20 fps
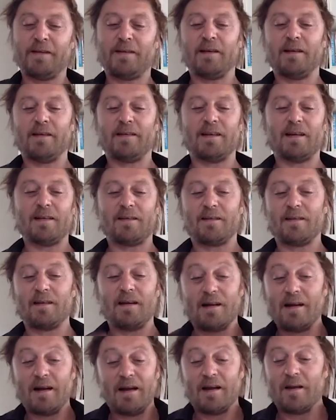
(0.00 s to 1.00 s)
and that
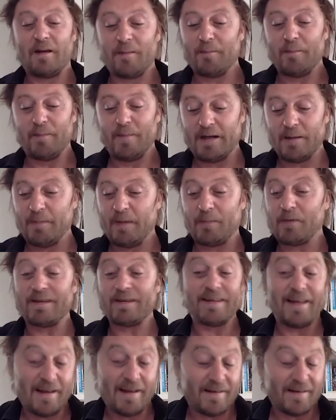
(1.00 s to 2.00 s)
many people
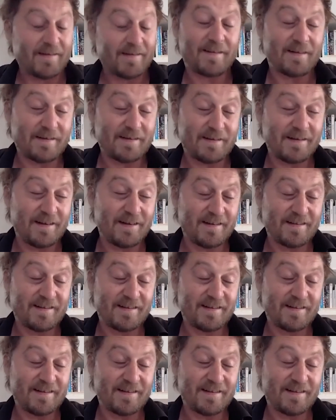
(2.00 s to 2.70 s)
dance at the end.